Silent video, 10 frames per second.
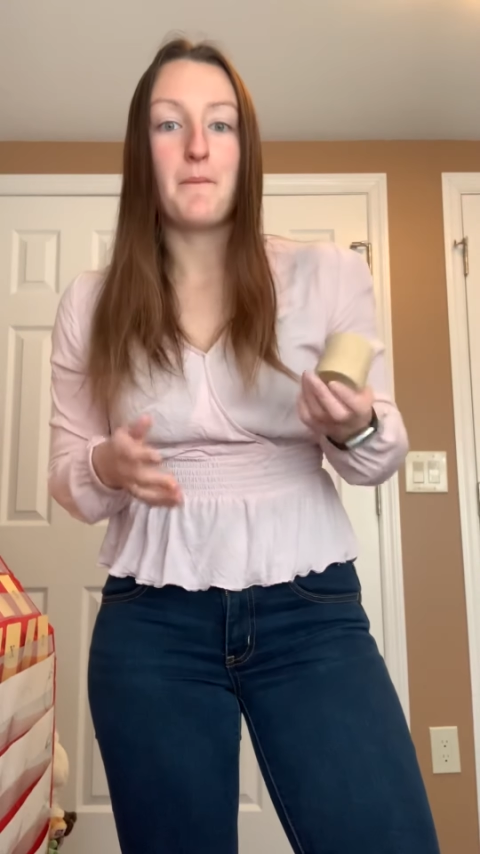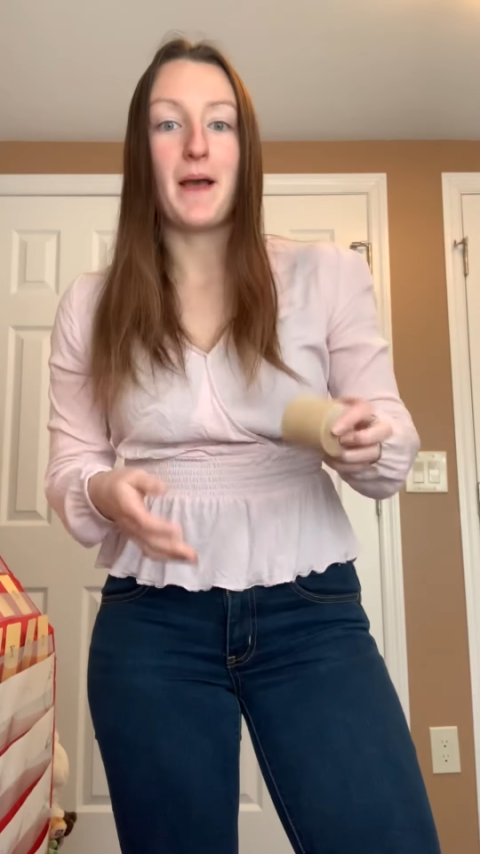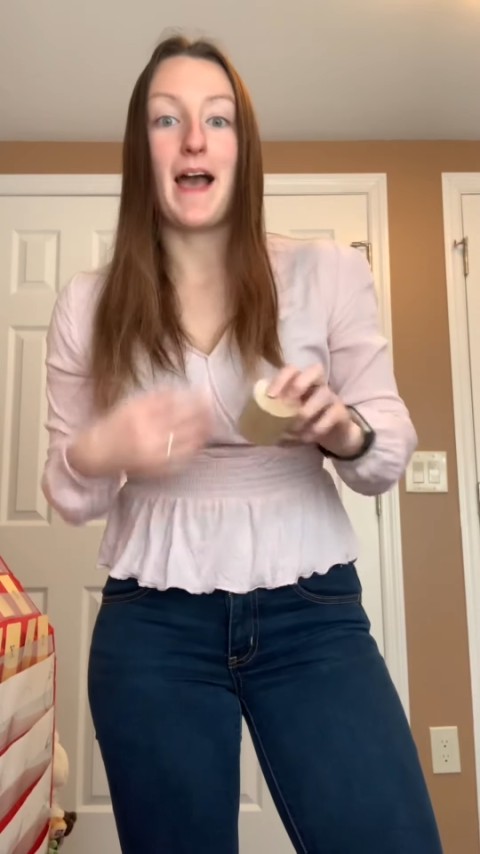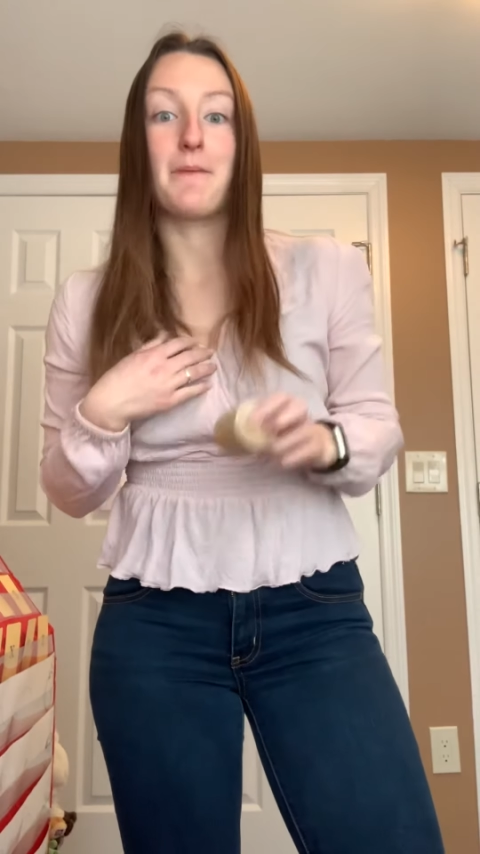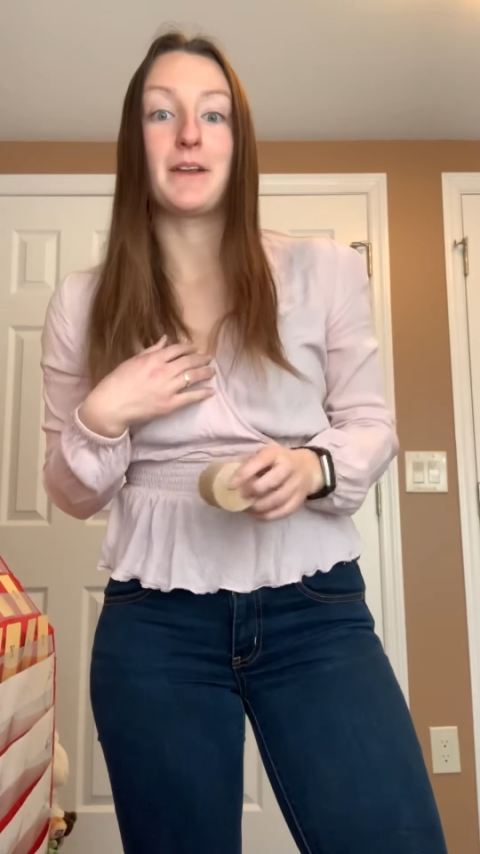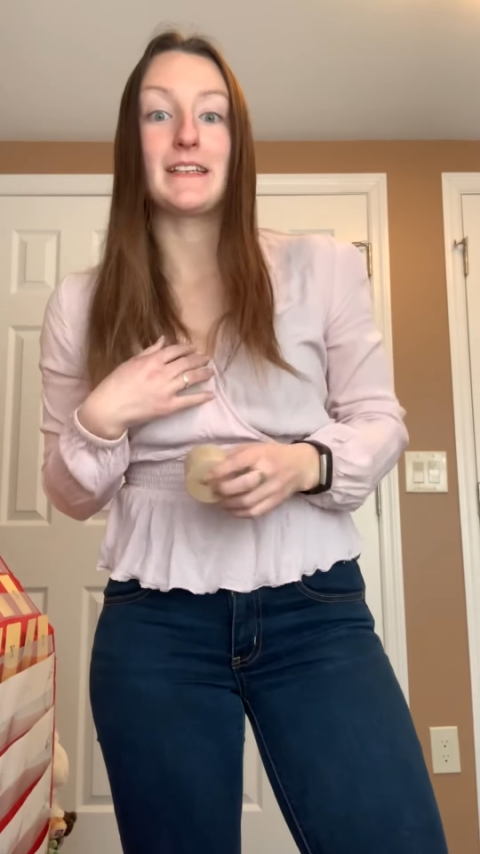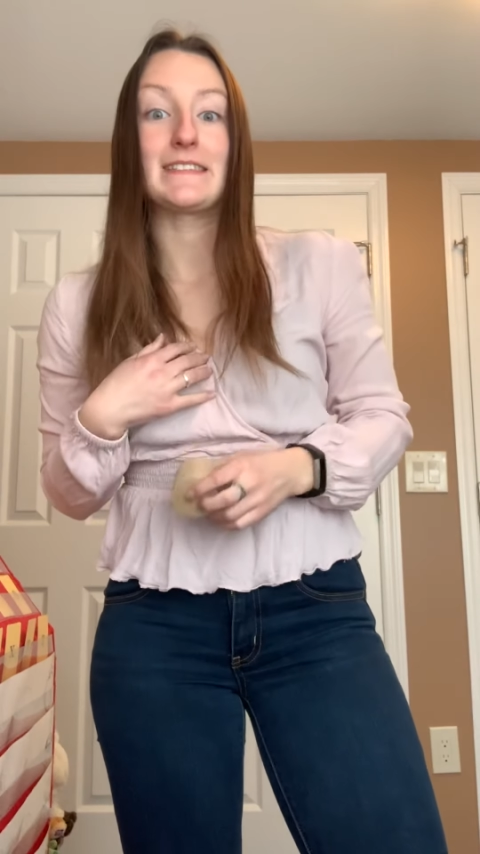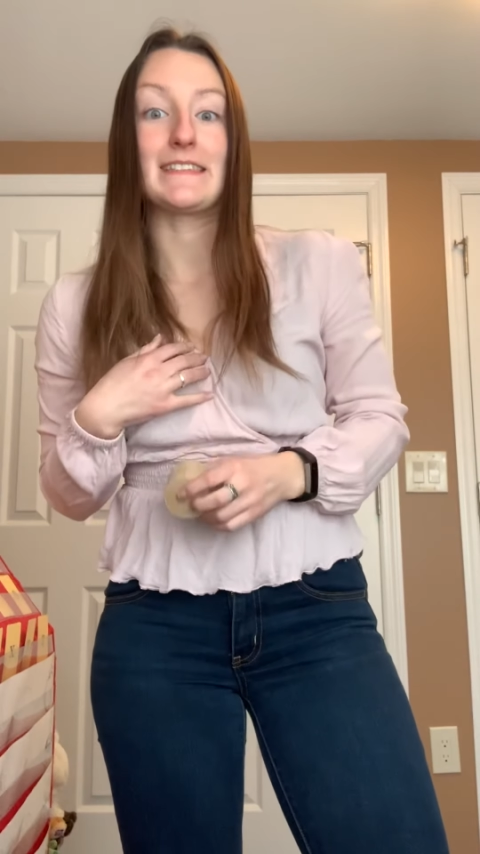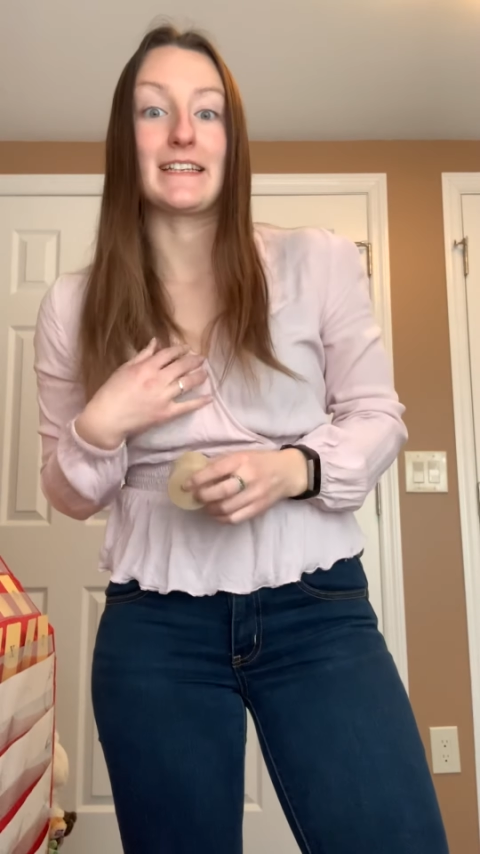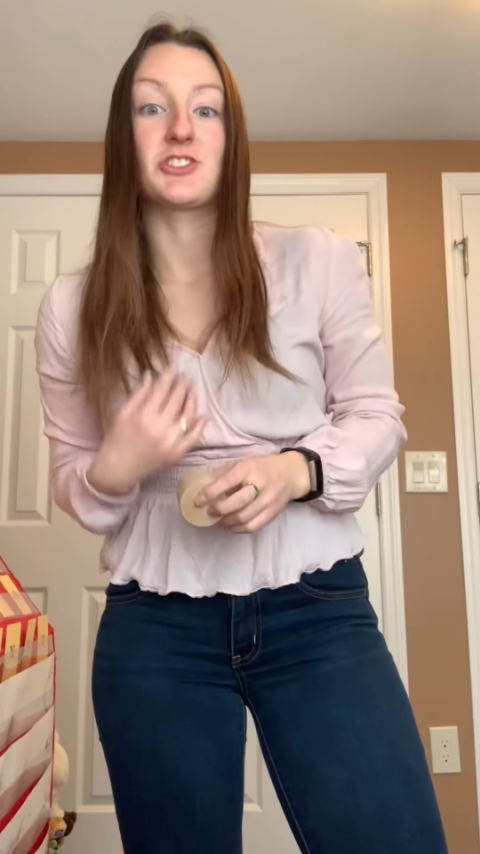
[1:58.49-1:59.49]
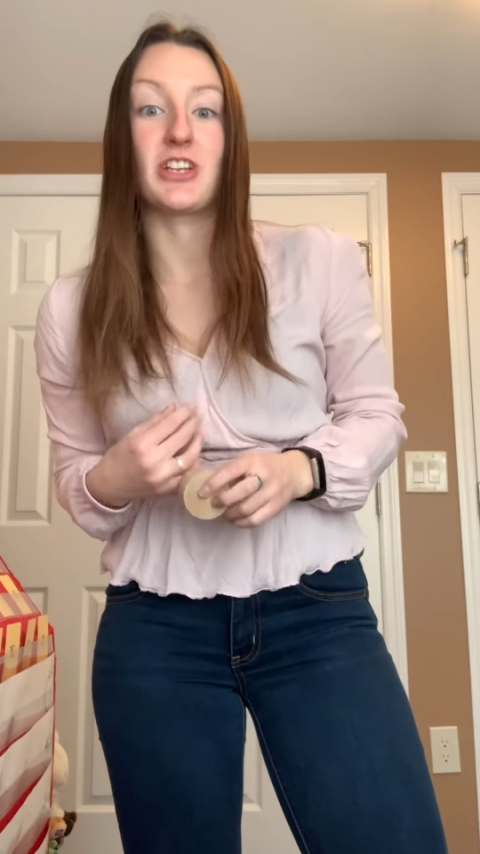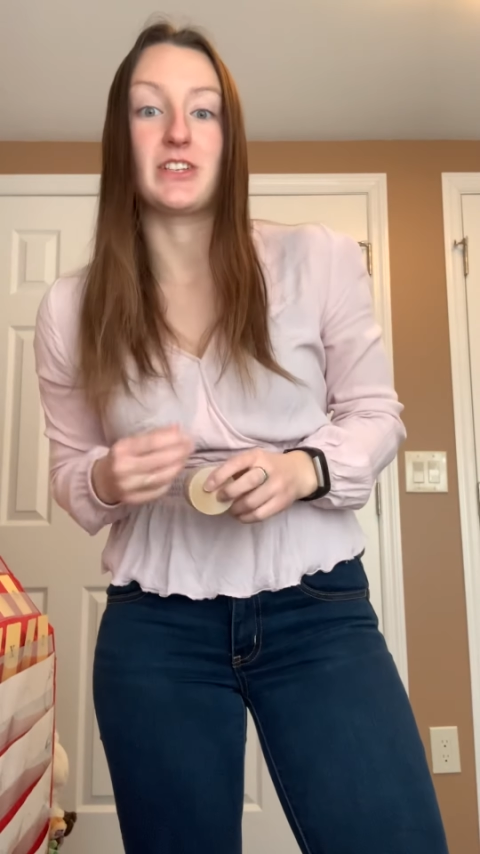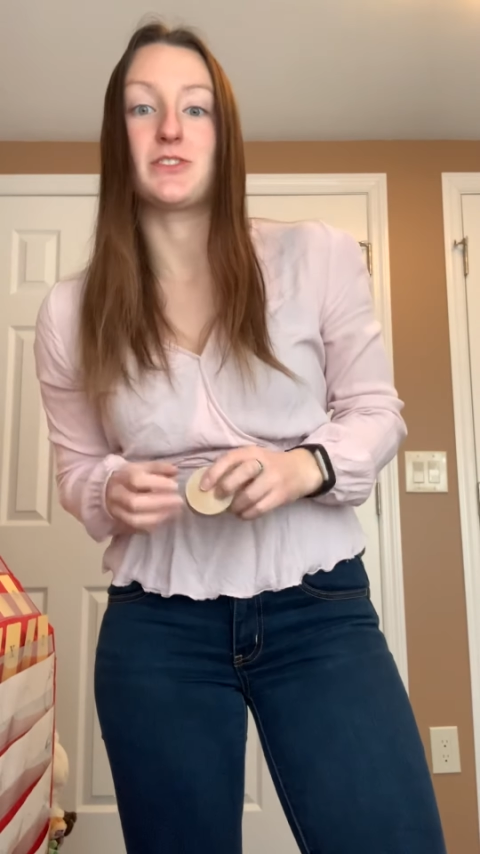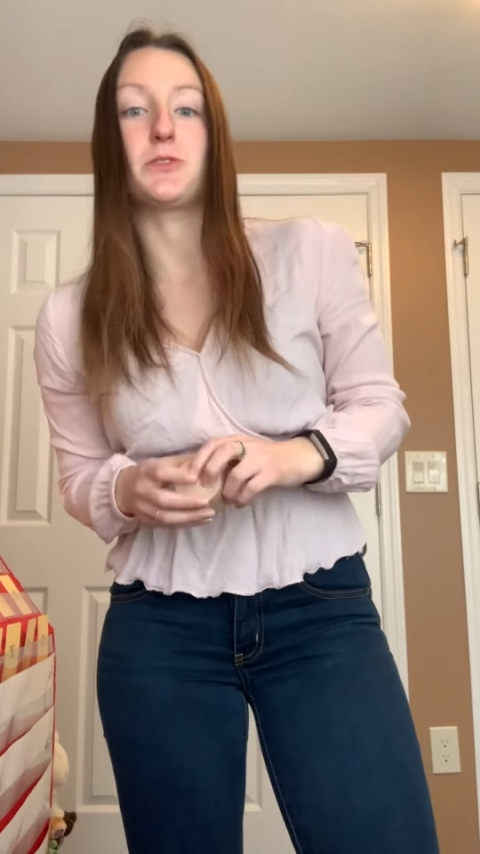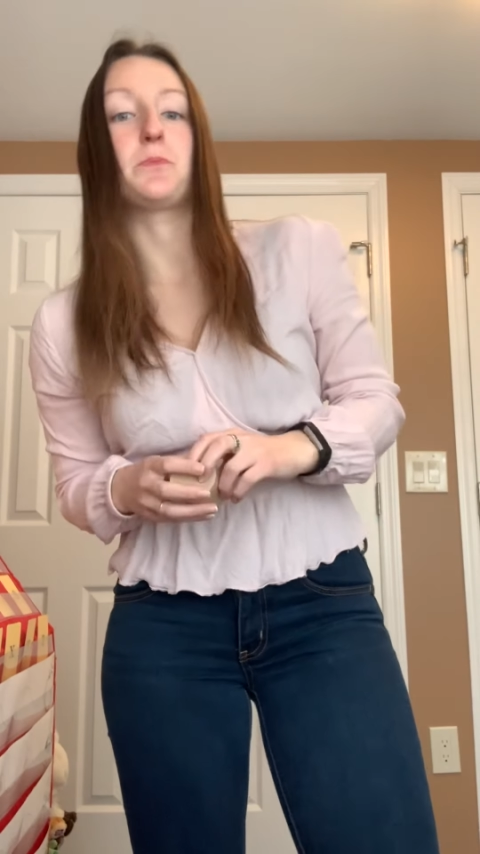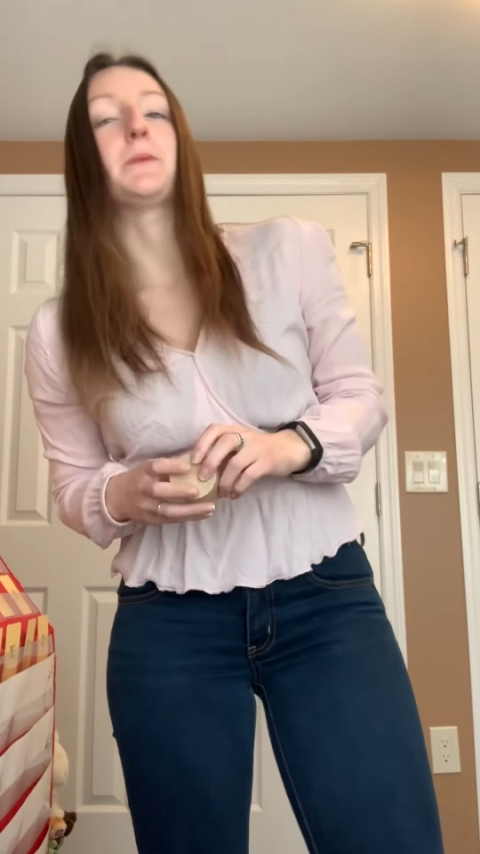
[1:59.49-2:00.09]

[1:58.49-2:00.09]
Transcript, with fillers: but I'm gonna sing chicken soup.